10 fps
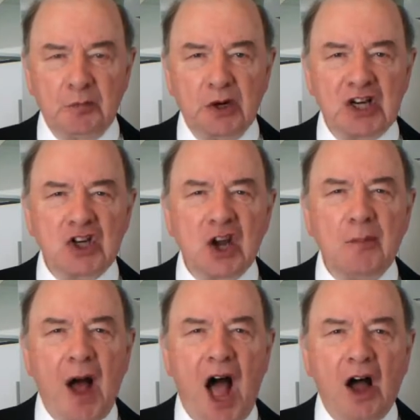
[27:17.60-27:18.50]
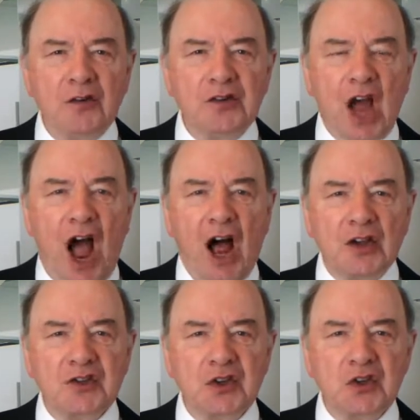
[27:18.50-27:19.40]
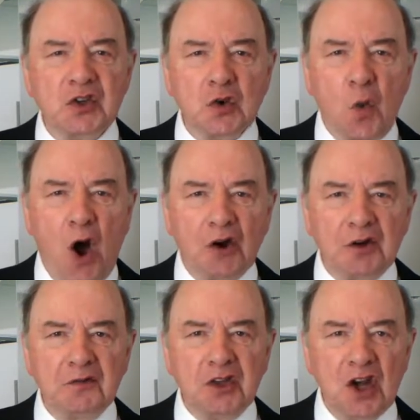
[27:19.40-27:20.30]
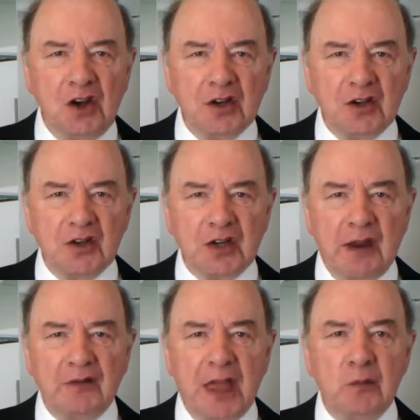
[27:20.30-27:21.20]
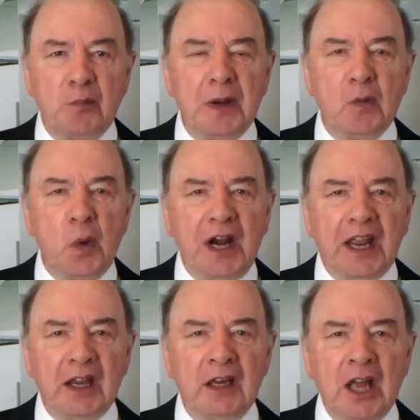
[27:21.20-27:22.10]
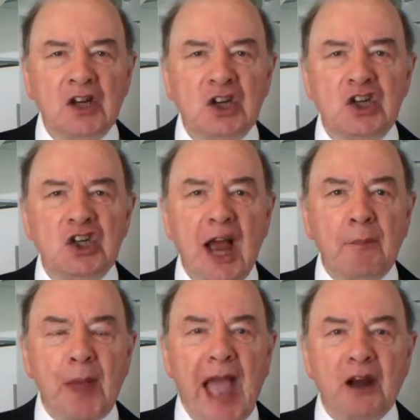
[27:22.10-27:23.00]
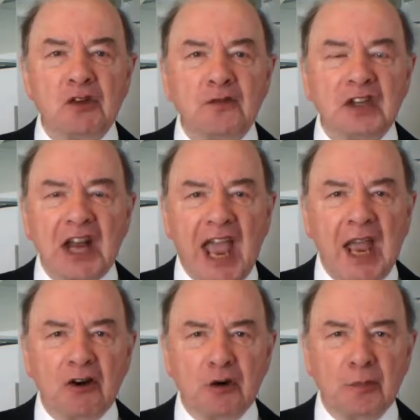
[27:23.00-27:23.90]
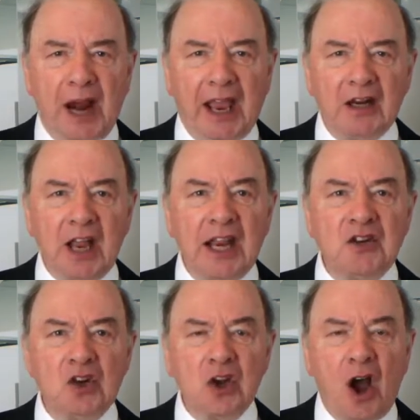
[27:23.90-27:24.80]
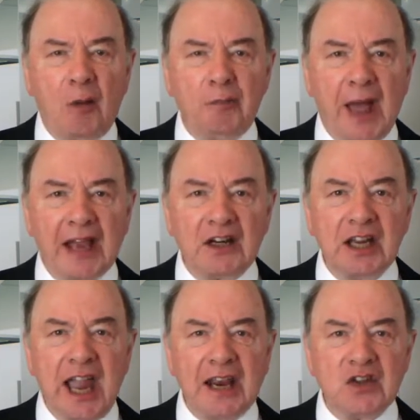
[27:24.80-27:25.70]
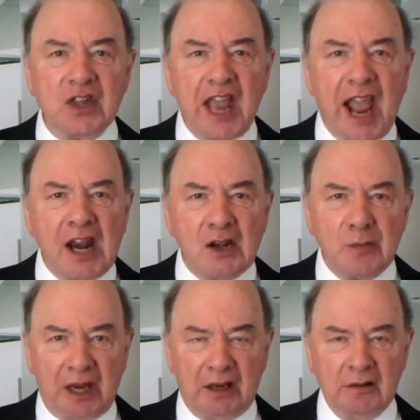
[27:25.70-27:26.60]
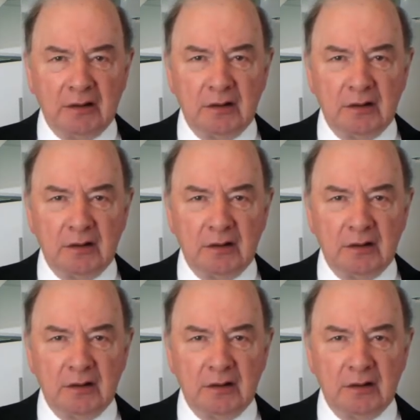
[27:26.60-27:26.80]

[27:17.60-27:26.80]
The British command asked a squad of Gurkhas if they would be willing to jump out of an aeroplane into combat against the enemy.